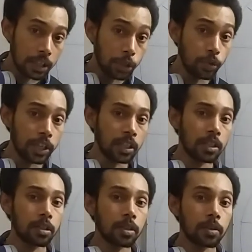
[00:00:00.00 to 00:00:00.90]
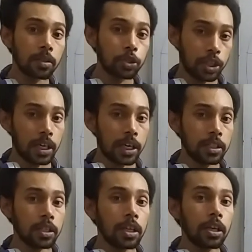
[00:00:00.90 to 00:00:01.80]
unit
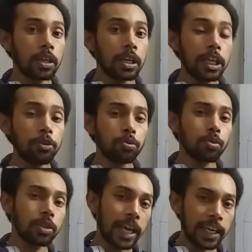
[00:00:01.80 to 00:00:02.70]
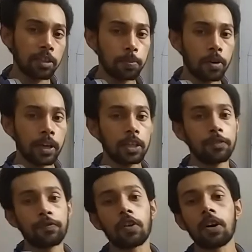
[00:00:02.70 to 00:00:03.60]
charge into that
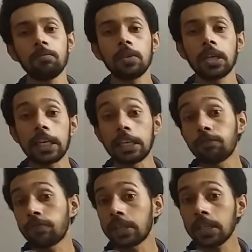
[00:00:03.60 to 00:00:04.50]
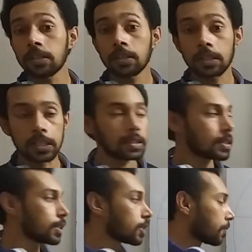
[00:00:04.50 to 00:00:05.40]
point from infinite
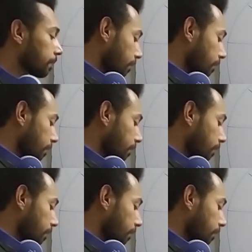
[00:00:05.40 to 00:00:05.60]
distance.